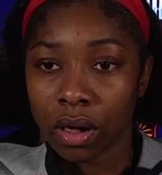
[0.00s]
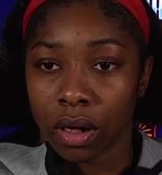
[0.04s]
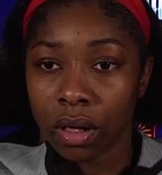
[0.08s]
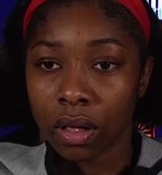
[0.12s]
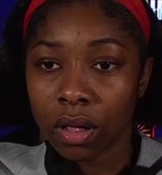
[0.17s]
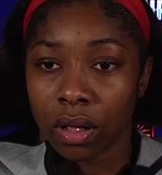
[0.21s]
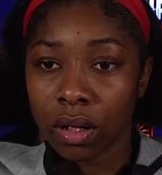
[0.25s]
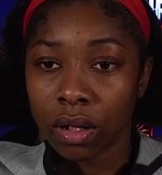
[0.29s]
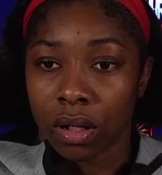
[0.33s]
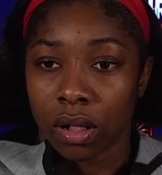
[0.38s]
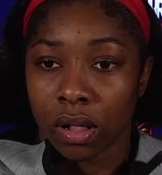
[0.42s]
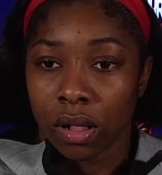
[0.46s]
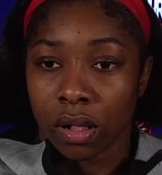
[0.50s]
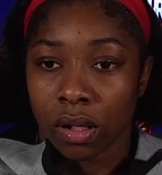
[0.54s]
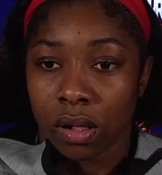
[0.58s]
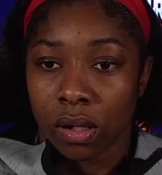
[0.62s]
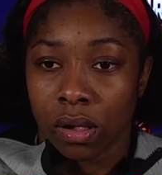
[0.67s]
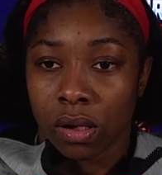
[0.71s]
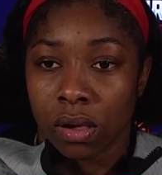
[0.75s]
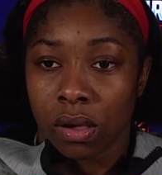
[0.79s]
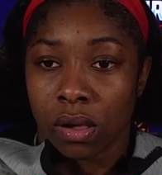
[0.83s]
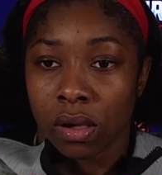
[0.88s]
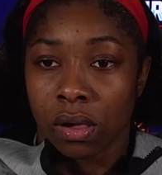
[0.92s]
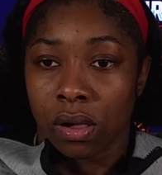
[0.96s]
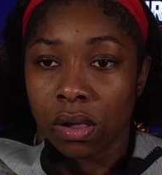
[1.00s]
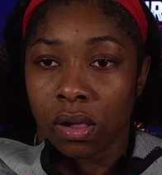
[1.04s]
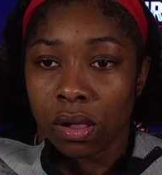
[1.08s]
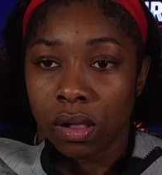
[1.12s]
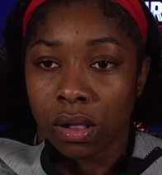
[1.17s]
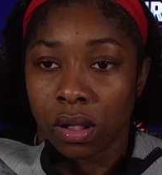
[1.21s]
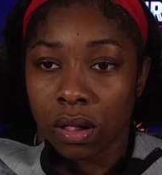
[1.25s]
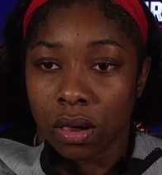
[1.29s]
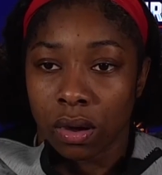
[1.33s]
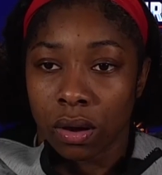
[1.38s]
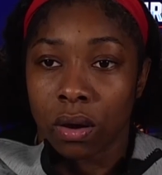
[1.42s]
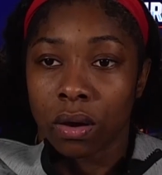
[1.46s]
you were giving them fits all
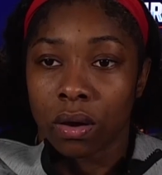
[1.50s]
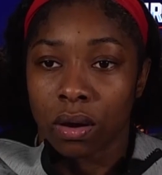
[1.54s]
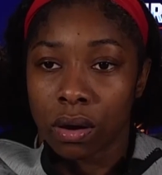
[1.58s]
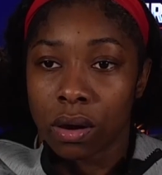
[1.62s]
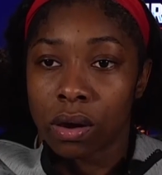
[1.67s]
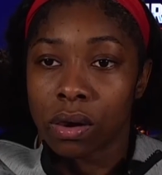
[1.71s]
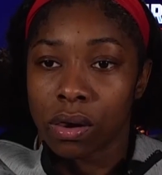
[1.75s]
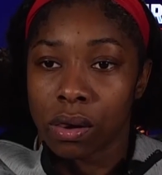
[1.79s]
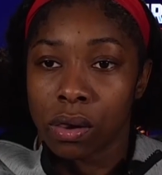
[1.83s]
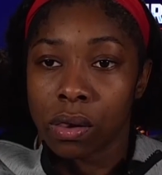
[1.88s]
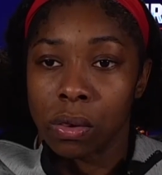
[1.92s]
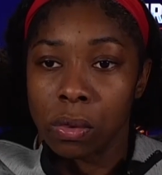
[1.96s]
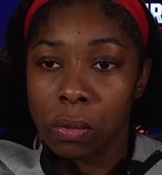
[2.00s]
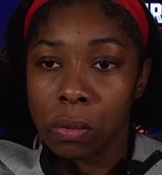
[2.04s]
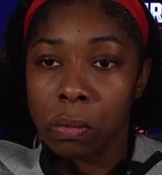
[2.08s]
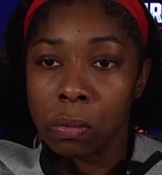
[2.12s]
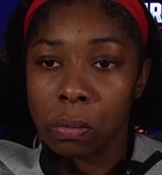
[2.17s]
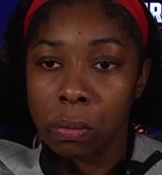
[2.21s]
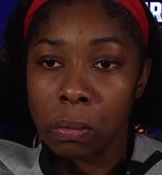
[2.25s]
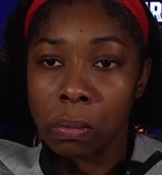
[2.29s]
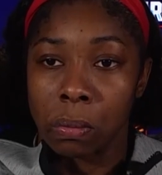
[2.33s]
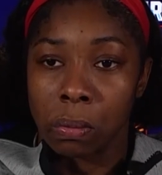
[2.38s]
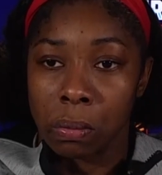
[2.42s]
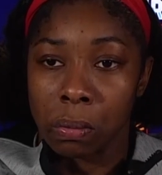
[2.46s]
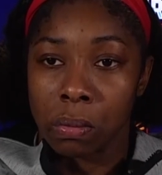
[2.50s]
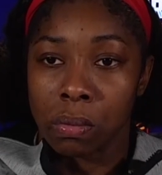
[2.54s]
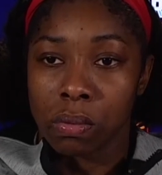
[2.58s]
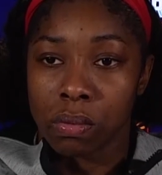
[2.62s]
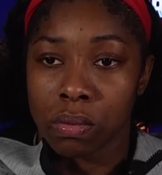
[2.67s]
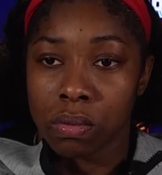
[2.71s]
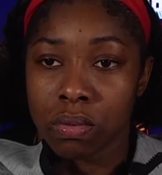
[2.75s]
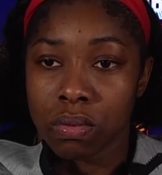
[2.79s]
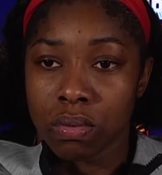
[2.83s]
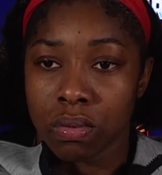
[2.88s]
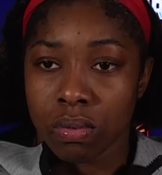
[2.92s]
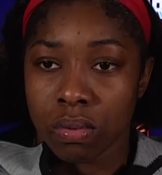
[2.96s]
night with UConn. Can you just
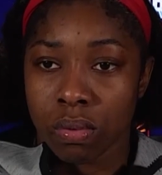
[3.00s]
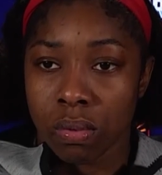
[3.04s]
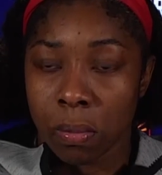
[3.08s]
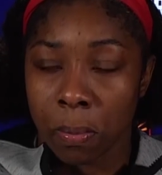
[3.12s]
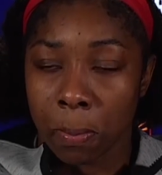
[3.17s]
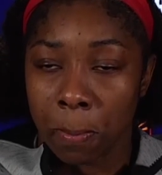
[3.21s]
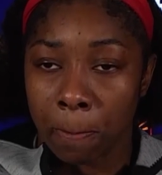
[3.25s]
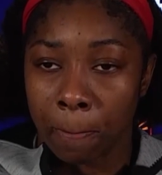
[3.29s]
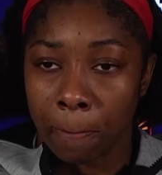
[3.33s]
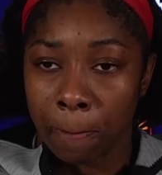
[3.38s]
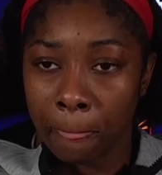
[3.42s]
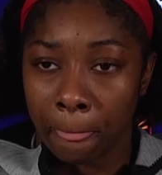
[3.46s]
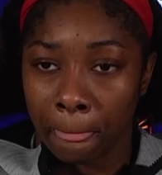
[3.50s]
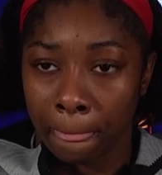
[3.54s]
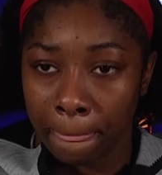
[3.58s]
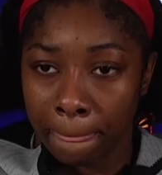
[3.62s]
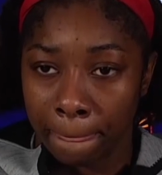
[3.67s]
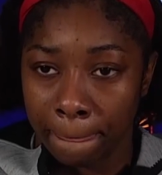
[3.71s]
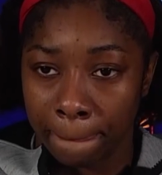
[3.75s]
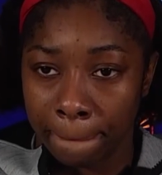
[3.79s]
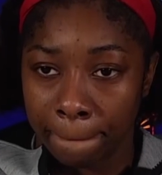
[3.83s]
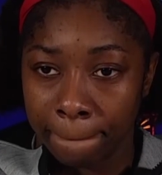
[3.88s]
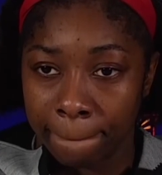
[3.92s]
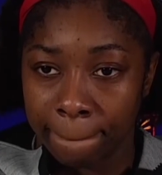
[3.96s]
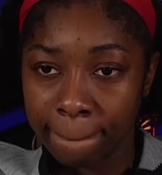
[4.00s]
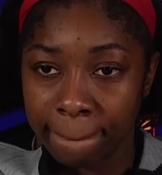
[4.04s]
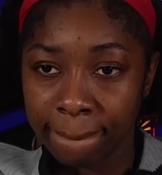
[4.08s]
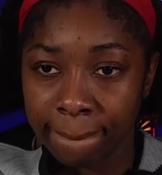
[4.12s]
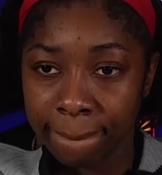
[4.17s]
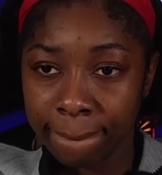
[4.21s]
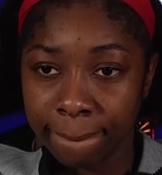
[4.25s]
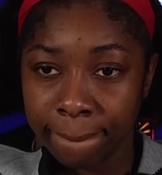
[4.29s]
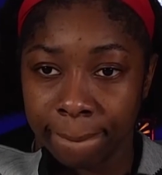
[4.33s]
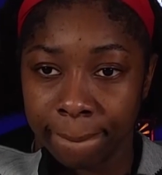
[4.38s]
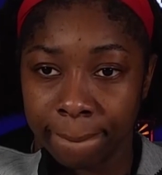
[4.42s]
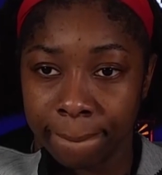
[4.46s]
talk about it, you know, in
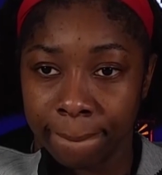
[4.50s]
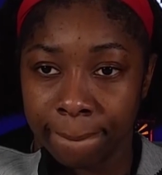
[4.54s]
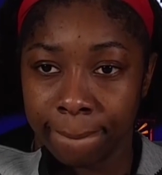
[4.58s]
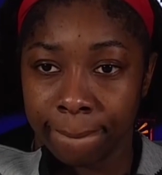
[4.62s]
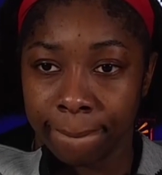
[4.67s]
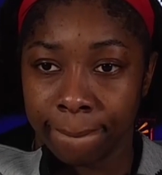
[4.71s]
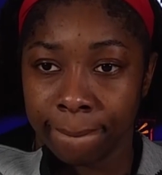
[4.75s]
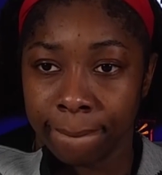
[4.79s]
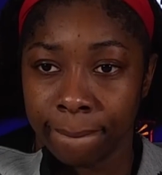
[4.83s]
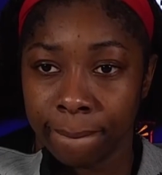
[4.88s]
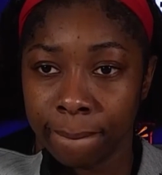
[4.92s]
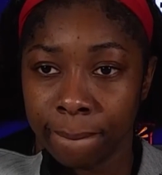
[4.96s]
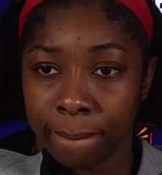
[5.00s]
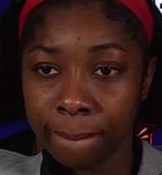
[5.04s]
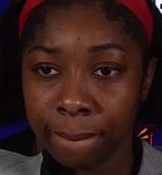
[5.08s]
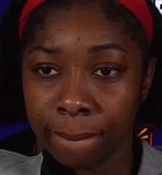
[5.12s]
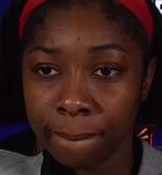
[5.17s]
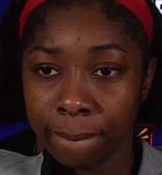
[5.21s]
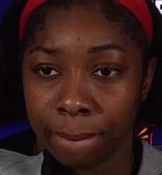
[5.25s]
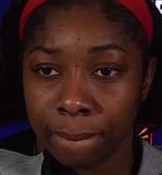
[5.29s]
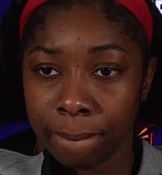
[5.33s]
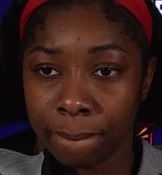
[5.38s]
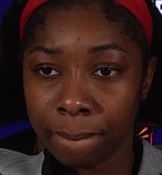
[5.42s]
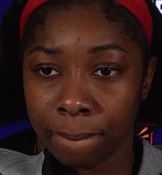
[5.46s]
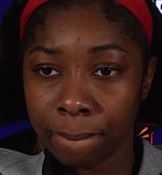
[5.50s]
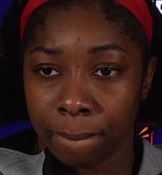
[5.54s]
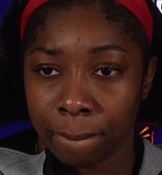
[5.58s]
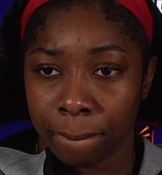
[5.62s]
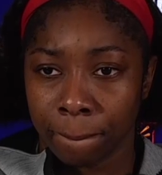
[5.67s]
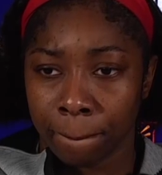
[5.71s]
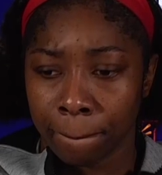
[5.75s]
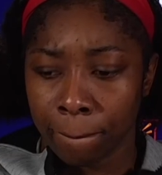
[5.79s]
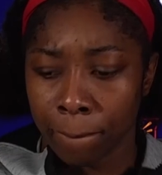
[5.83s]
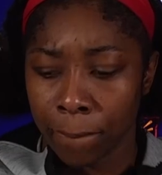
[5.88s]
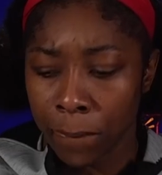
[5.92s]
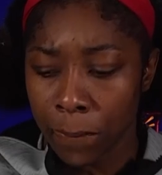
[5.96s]
this performance tonight, Aari?
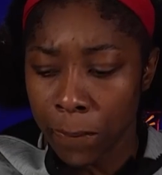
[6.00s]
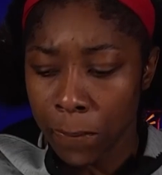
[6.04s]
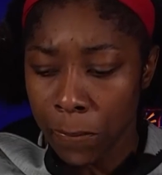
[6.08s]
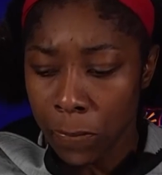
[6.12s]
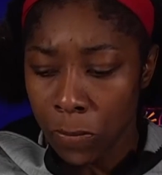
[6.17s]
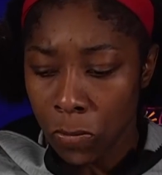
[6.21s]
Thank you.